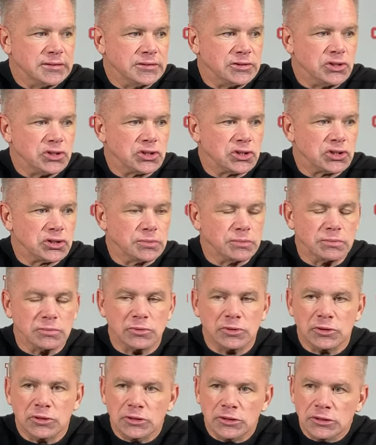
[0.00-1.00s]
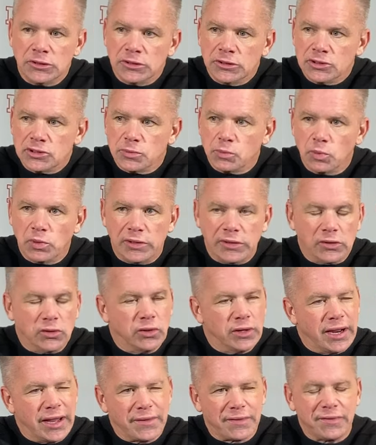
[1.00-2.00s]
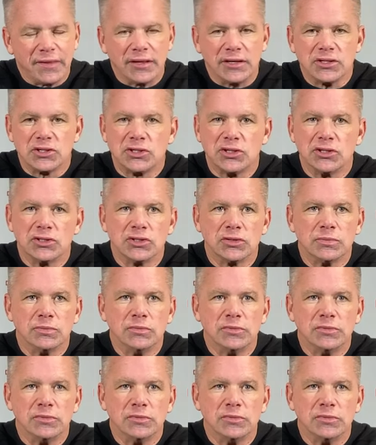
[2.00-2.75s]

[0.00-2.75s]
Just some really good athleticism,